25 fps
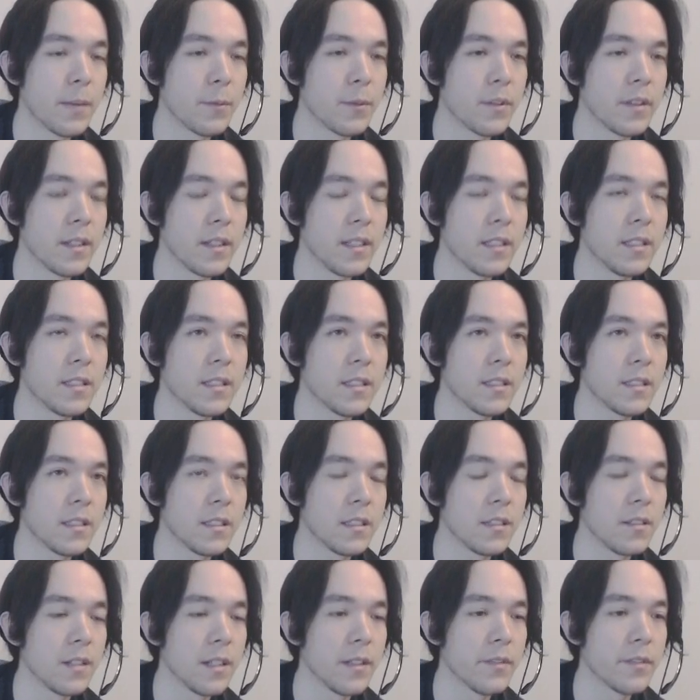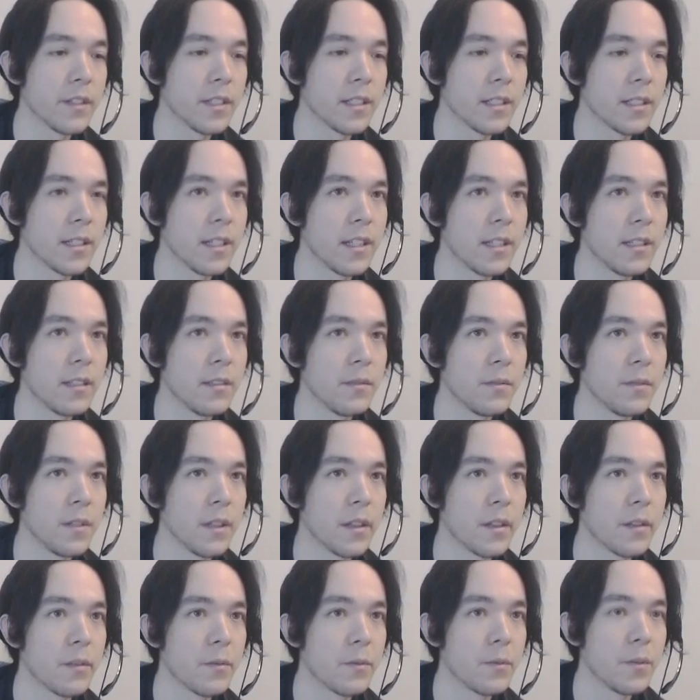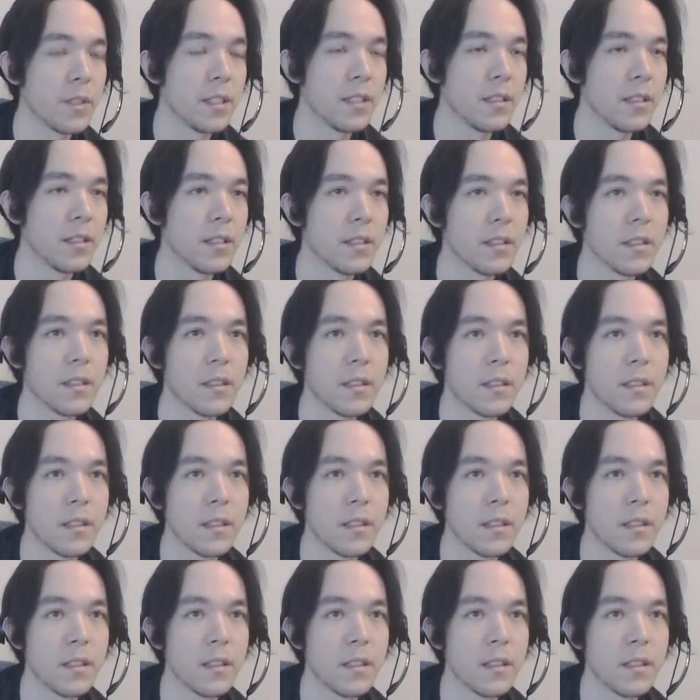the Ancients, and you have IK with Rend.